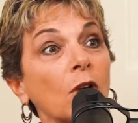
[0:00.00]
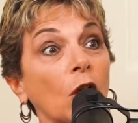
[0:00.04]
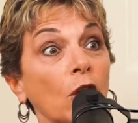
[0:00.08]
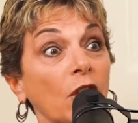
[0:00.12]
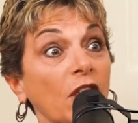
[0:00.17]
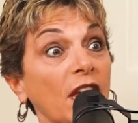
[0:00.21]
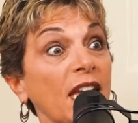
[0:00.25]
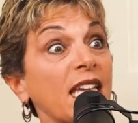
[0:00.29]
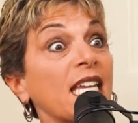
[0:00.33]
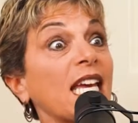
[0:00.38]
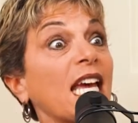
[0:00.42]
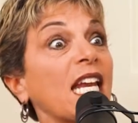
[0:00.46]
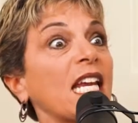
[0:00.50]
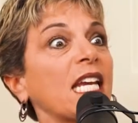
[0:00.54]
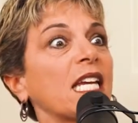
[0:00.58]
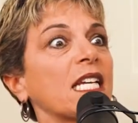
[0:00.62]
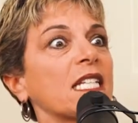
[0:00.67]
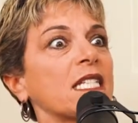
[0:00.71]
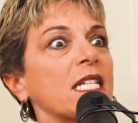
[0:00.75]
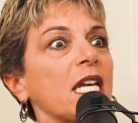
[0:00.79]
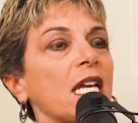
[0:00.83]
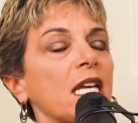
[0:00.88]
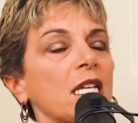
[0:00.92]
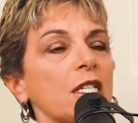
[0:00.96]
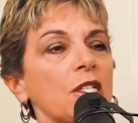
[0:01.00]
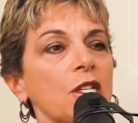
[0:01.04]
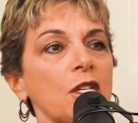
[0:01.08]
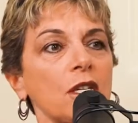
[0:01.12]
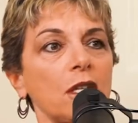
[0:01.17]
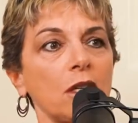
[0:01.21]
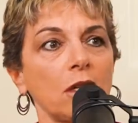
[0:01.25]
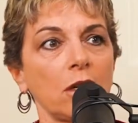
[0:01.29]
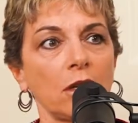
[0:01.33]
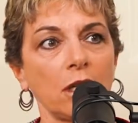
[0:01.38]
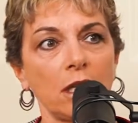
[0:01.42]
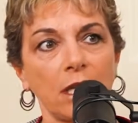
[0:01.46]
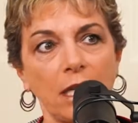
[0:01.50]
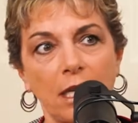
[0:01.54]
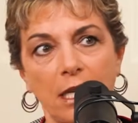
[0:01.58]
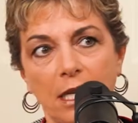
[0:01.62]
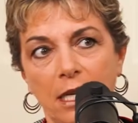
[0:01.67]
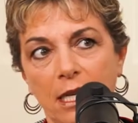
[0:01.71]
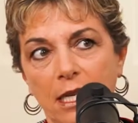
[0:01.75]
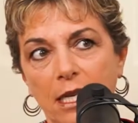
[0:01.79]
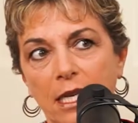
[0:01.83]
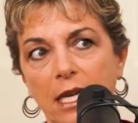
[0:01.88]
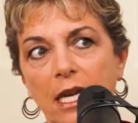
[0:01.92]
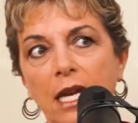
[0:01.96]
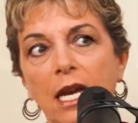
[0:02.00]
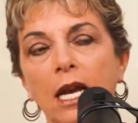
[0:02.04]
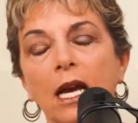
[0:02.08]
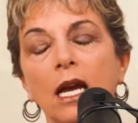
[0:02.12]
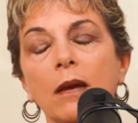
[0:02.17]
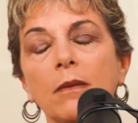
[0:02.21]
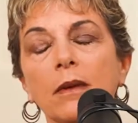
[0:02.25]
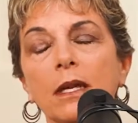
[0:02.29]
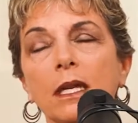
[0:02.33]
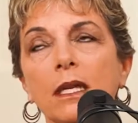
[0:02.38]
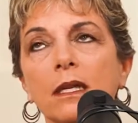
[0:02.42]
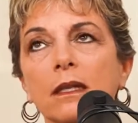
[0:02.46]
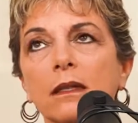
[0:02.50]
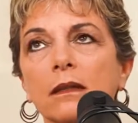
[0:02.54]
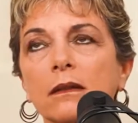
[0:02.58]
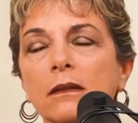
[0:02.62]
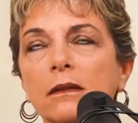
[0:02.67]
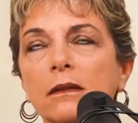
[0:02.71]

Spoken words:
Are they getting attention? Are they getting care? I mean,